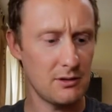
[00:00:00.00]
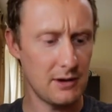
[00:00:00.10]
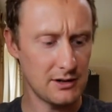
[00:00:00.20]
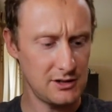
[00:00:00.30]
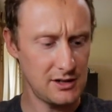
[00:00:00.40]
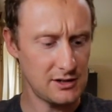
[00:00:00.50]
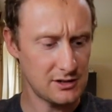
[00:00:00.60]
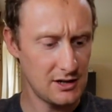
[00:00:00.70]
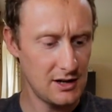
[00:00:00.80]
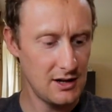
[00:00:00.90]
they were."
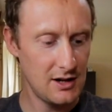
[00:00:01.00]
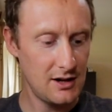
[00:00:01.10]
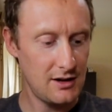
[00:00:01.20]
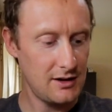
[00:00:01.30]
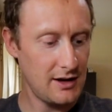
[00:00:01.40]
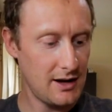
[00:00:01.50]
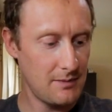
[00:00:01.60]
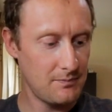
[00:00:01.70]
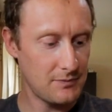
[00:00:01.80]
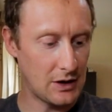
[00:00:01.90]
Jeez.
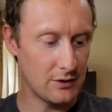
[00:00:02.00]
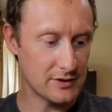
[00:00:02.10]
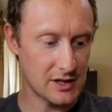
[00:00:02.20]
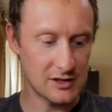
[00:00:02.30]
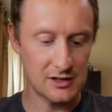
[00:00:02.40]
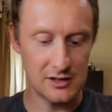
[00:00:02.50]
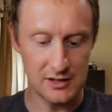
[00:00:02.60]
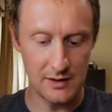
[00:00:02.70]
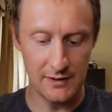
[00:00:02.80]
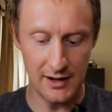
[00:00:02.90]
And obviously it's the
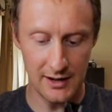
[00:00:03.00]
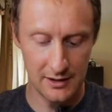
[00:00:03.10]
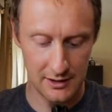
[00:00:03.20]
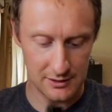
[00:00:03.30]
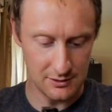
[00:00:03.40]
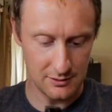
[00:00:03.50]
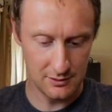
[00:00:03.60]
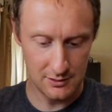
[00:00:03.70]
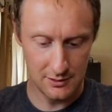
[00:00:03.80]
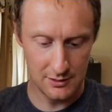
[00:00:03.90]
same category, so
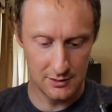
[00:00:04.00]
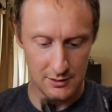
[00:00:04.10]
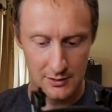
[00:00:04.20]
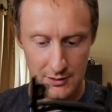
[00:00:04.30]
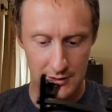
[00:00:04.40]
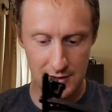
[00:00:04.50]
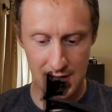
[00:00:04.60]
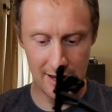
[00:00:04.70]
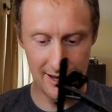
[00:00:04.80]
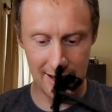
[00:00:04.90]

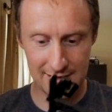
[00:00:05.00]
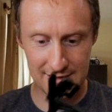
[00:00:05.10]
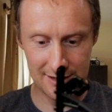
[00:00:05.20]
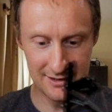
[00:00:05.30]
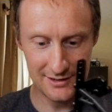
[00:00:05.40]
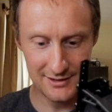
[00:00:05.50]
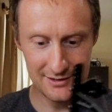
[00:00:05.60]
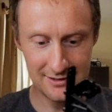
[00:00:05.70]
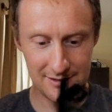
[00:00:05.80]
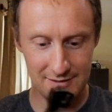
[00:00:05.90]
yes.
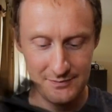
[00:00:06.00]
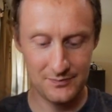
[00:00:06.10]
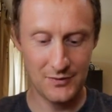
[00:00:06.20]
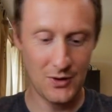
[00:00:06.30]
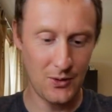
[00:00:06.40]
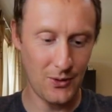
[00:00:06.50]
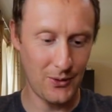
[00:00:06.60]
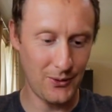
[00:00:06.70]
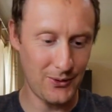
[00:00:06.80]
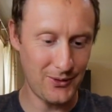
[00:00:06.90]

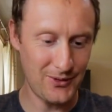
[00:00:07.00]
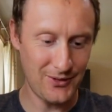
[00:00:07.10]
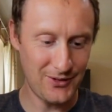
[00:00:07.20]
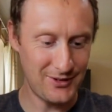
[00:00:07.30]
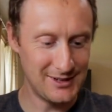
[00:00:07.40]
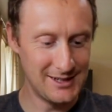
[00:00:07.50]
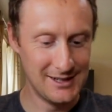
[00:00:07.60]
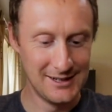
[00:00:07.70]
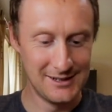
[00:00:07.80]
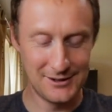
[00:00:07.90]
Oh,
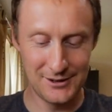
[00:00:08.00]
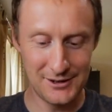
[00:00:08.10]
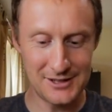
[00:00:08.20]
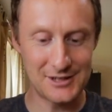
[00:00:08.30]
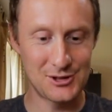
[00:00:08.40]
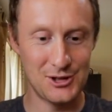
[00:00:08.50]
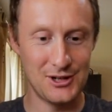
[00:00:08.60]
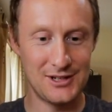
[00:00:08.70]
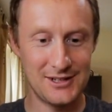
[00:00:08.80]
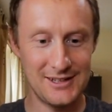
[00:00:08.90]
Oh, this is
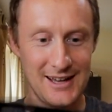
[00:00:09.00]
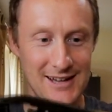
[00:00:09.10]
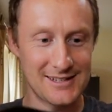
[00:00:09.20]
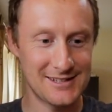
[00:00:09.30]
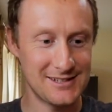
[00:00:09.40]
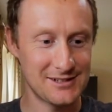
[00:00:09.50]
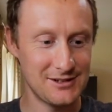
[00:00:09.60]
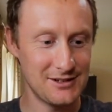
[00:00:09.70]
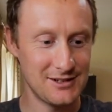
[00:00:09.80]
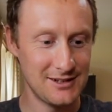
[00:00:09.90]
good. Yes, this is
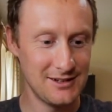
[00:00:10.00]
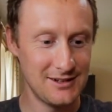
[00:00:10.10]
good.